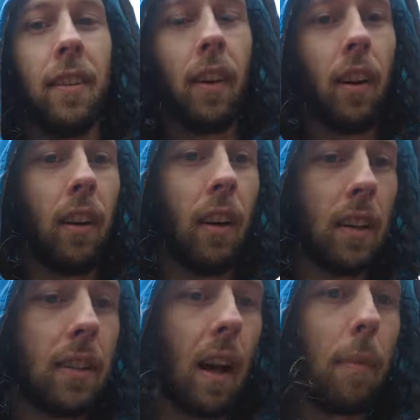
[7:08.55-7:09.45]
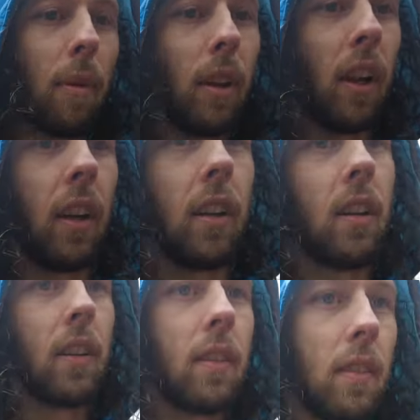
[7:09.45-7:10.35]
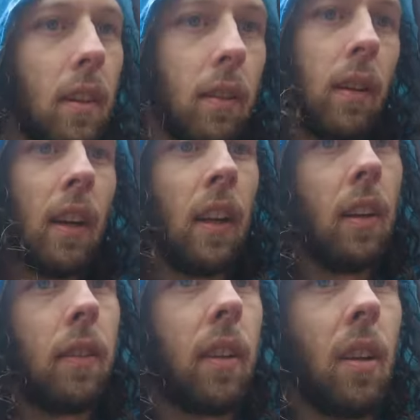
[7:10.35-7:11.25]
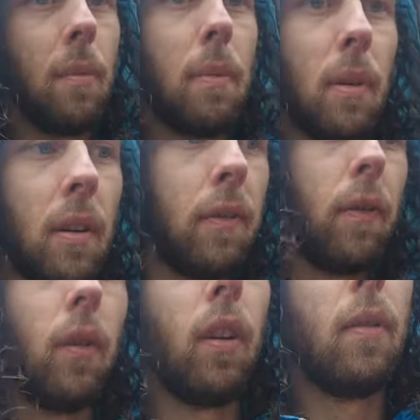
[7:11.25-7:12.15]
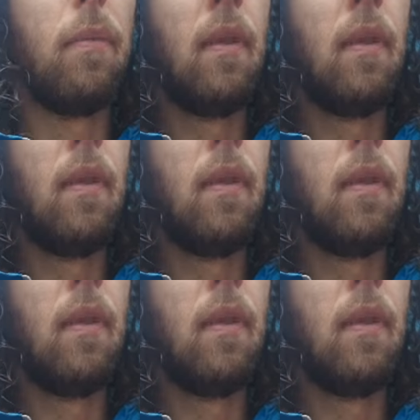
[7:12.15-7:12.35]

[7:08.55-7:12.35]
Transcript: are uh, stopping there. So it's gonna be pretty full.